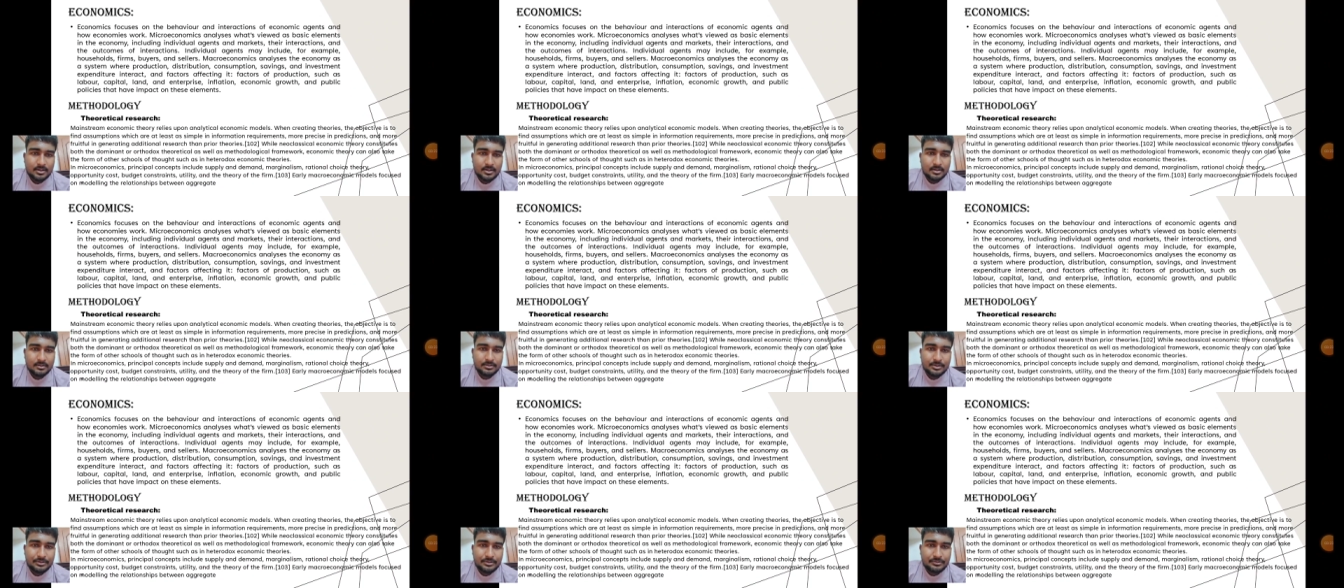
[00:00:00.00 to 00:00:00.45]

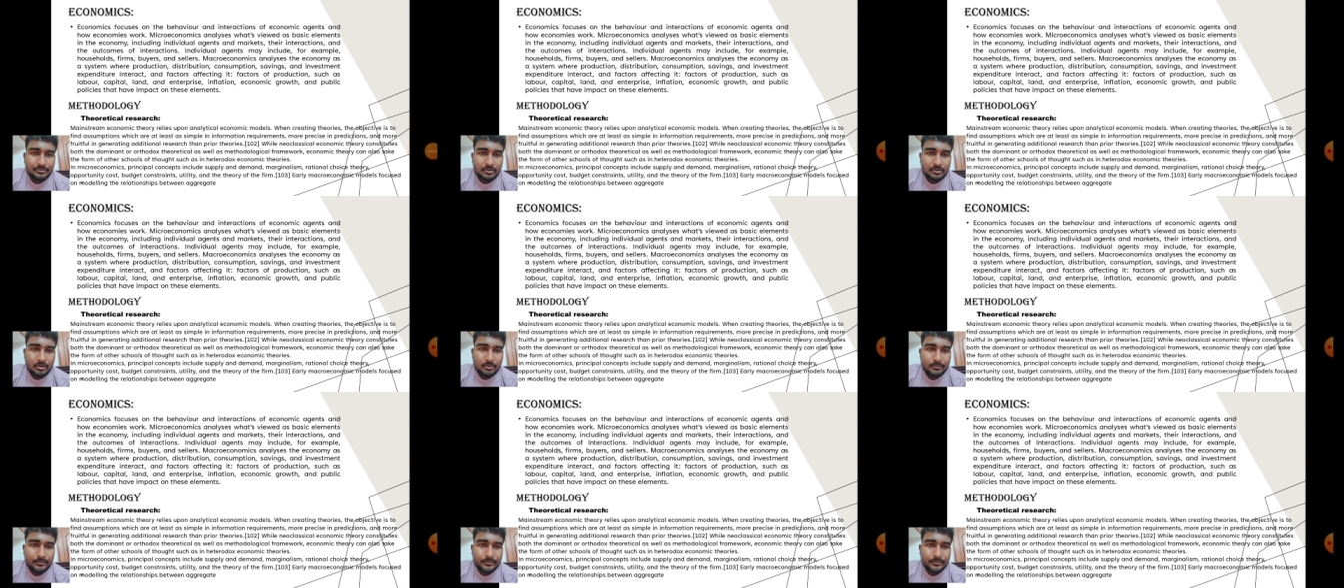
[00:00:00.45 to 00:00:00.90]
the form
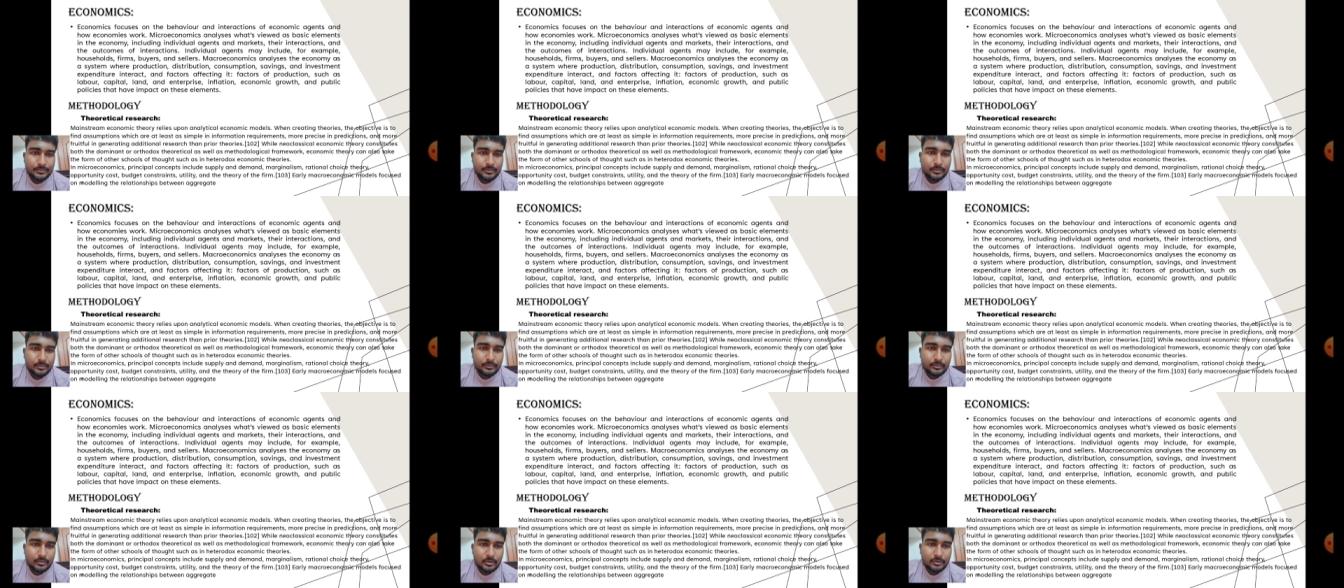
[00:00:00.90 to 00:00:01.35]

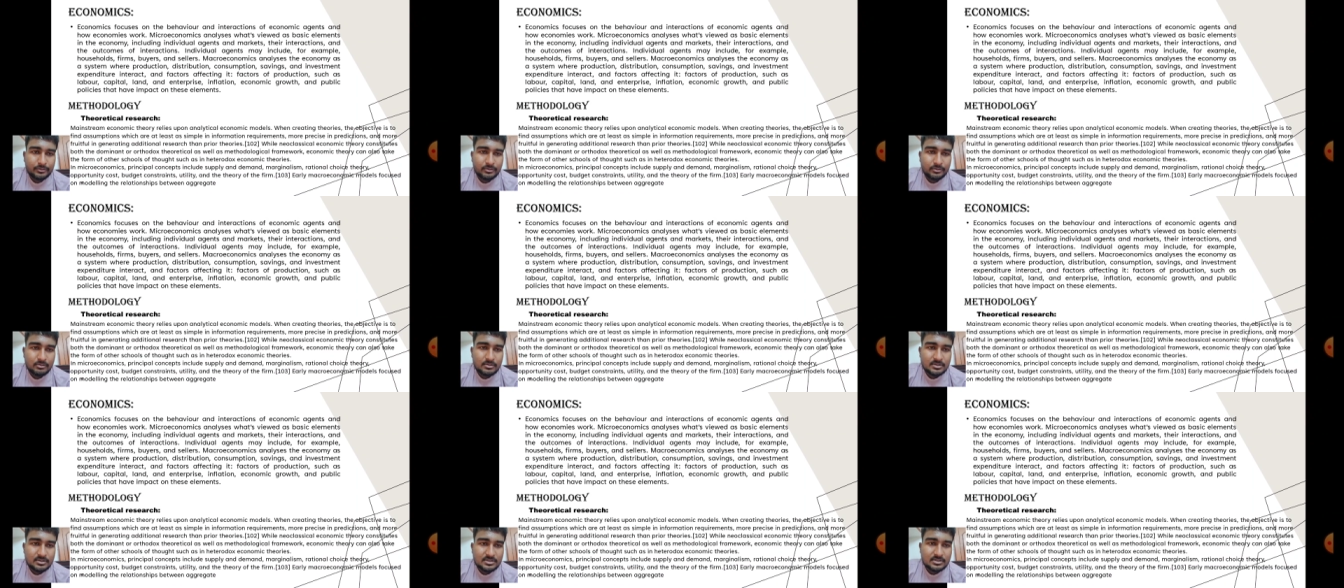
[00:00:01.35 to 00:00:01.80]
of other
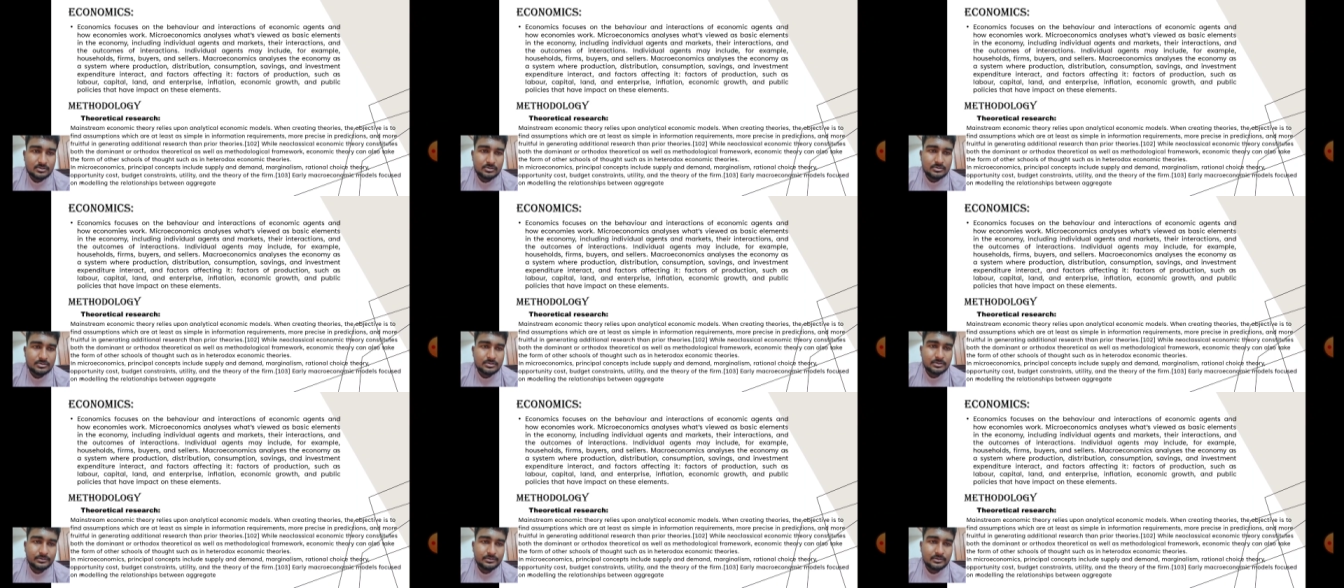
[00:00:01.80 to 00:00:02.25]
schools
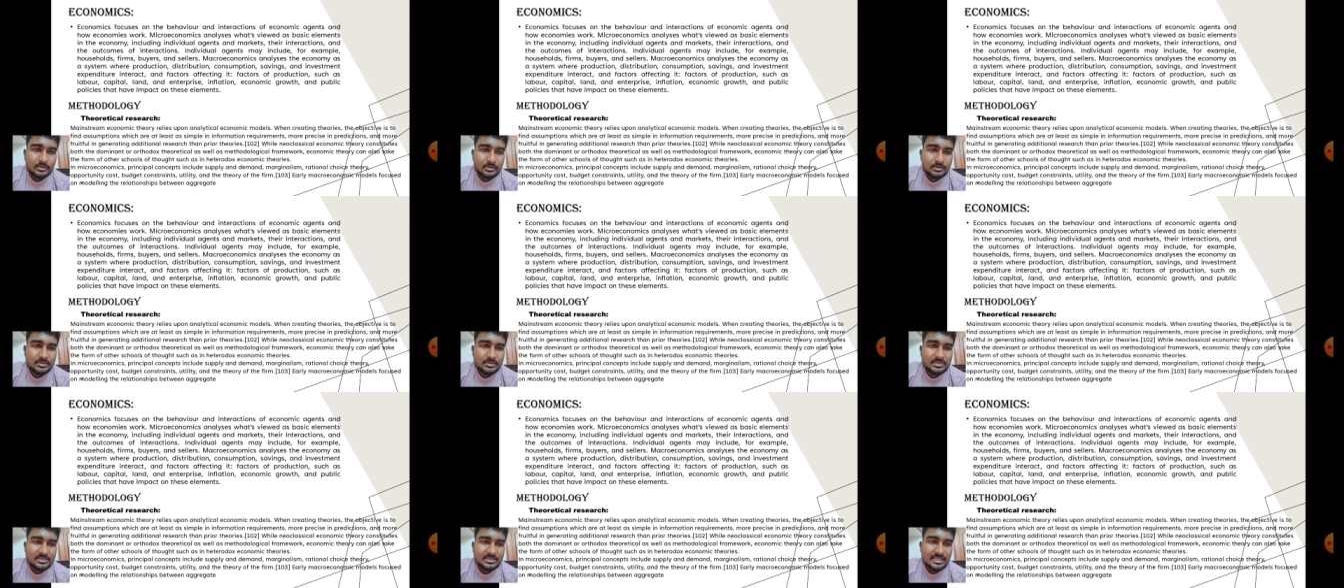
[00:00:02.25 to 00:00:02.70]
of thought,
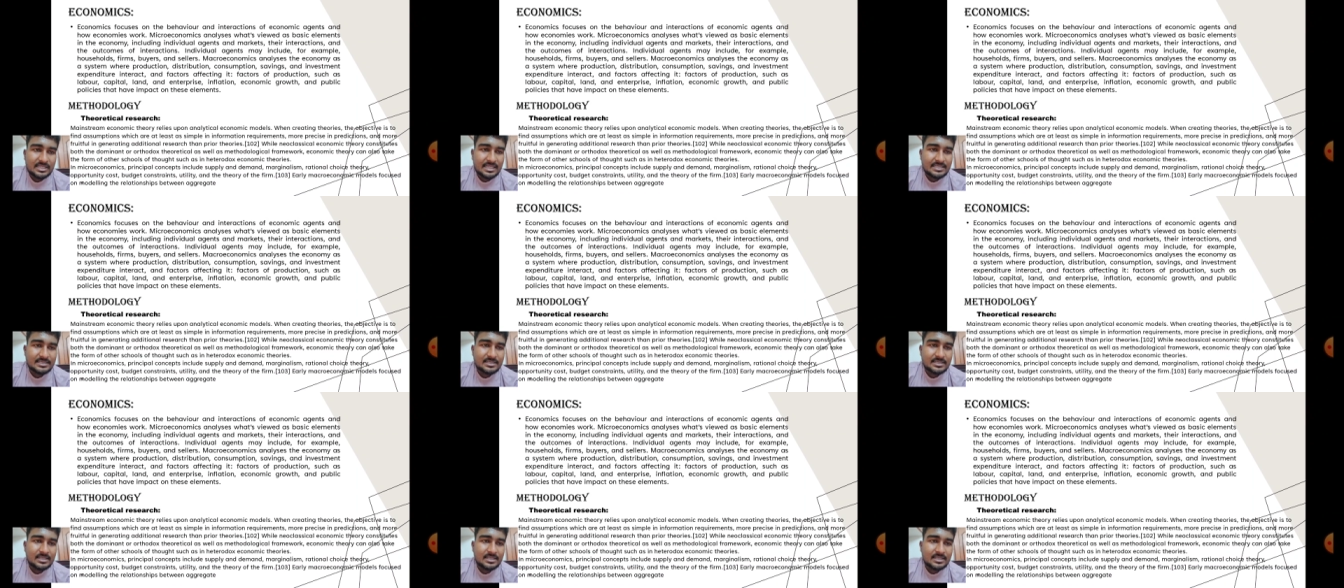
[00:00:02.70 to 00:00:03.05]
such as